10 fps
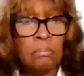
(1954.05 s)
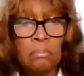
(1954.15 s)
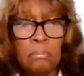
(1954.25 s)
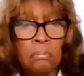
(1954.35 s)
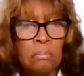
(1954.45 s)

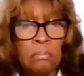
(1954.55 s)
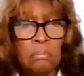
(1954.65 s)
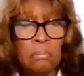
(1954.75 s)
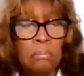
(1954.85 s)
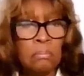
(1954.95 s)

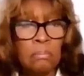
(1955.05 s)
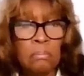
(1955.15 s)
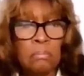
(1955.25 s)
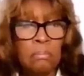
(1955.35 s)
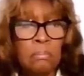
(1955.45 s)

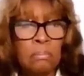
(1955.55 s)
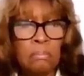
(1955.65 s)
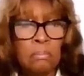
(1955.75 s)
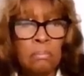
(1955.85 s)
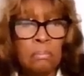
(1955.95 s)

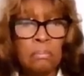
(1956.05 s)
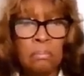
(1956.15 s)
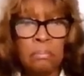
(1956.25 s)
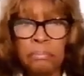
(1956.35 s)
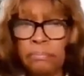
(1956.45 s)

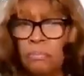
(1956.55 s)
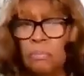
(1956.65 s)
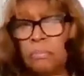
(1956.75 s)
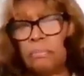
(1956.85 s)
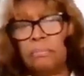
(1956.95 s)

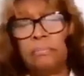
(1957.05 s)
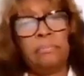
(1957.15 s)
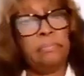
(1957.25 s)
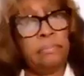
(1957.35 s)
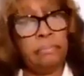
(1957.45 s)

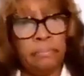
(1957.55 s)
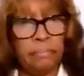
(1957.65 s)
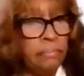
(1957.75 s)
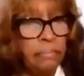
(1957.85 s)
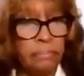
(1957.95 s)

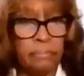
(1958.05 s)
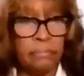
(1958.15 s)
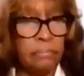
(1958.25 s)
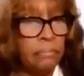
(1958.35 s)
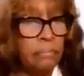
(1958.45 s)

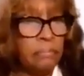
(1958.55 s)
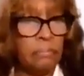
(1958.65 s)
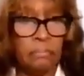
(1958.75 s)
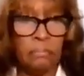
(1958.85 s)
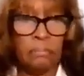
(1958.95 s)

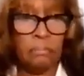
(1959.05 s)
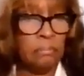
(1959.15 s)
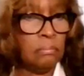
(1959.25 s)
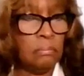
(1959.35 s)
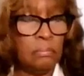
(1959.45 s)

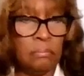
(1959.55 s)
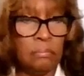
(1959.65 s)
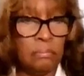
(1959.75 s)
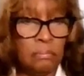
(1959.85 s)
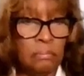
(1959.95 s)

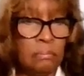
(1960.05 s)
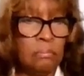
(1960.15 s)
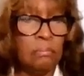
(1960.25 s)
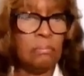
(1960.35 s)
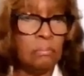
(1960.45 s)

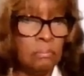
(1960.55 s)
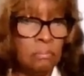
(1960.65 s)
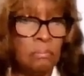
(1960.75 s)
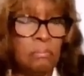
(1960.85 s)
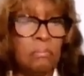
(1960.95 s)

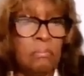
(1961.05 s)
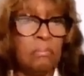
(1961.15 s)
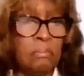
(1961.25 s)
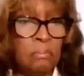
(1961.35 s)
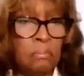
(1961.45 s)

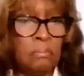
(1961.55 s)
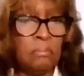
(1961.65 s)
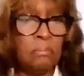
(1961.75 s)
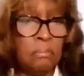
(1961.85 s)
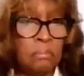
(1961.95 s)
(not speaking)